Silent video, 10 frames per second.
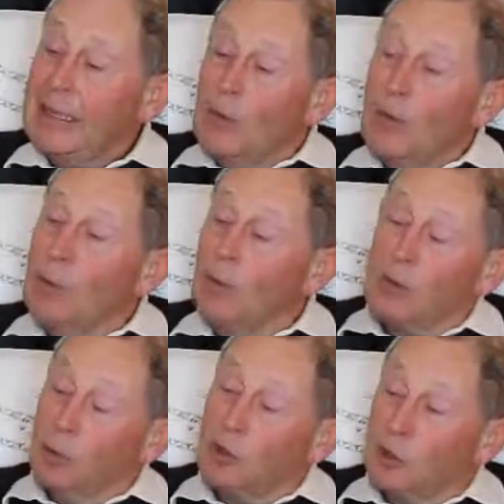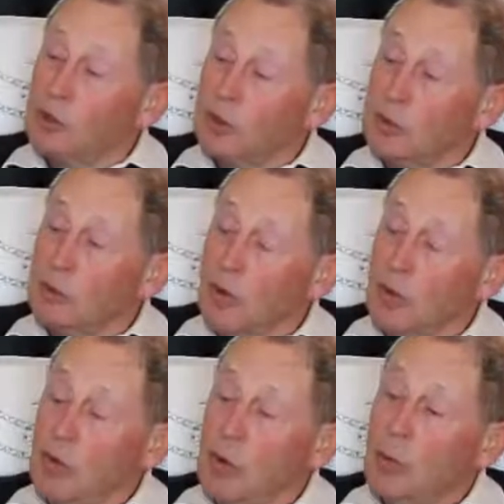Well, which wasn't
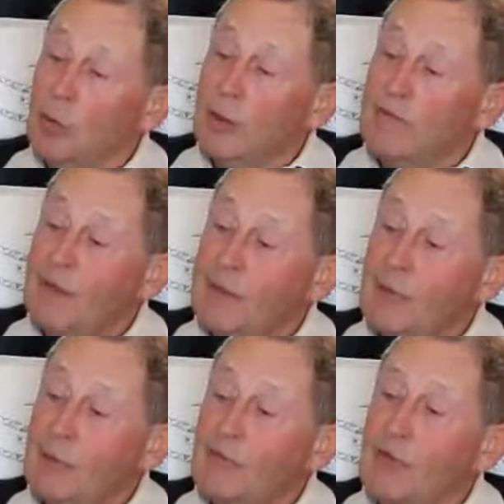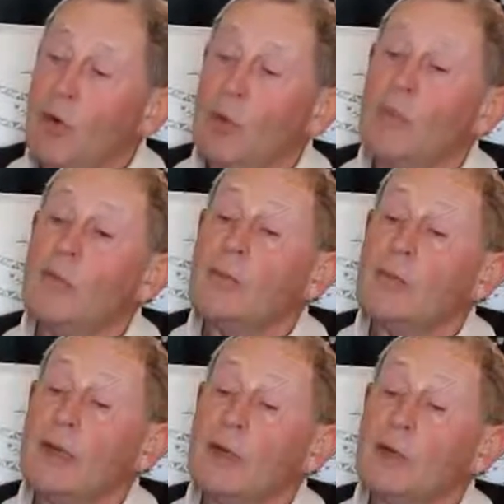unknown. We've had that before when we've
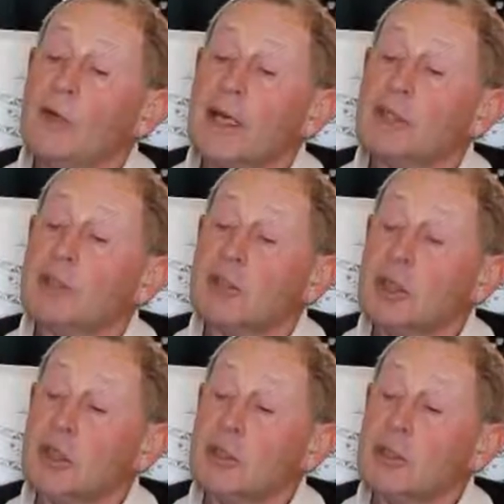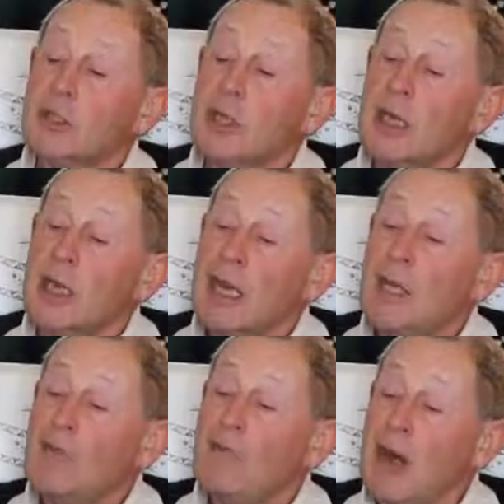been out on exercise
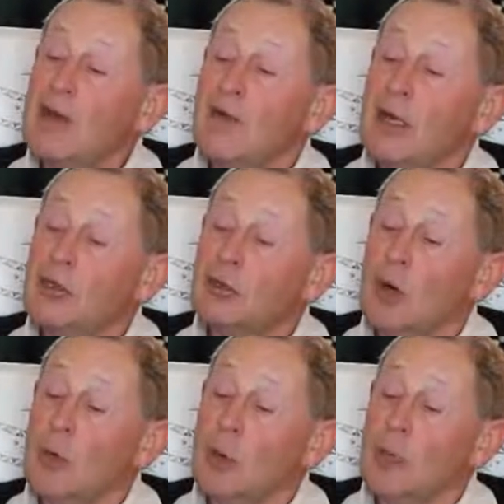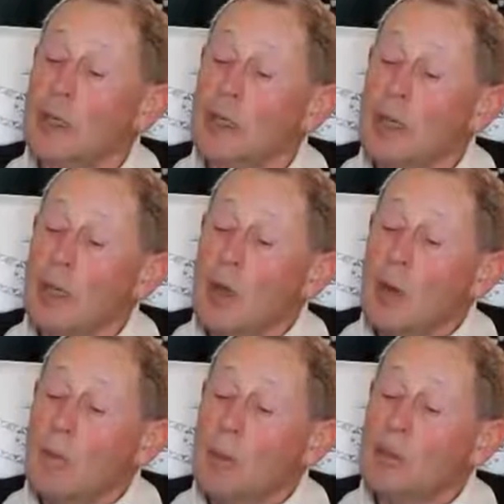in a very, very strong wind.
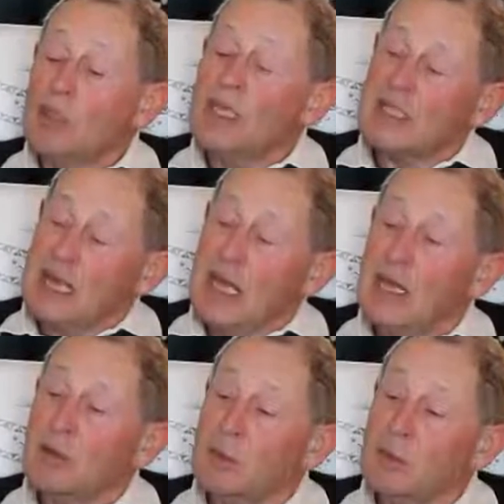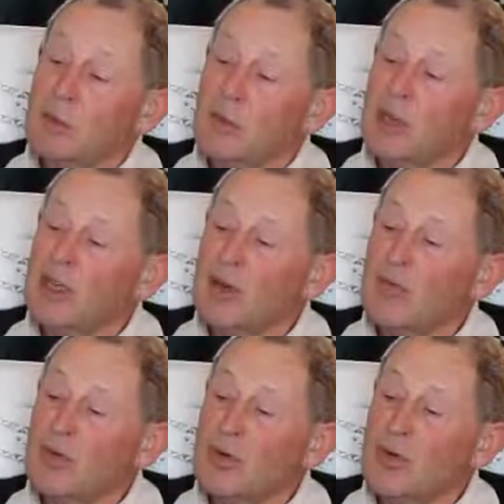But this day it was something
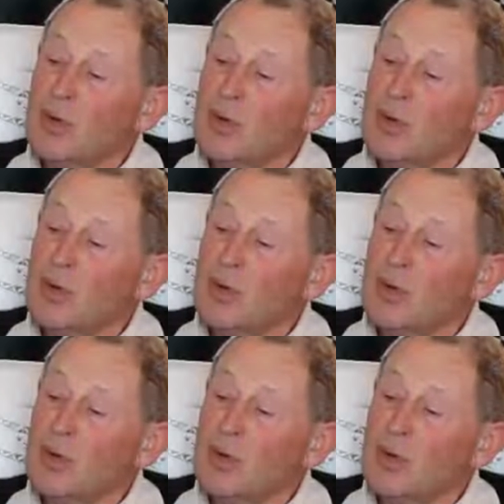different.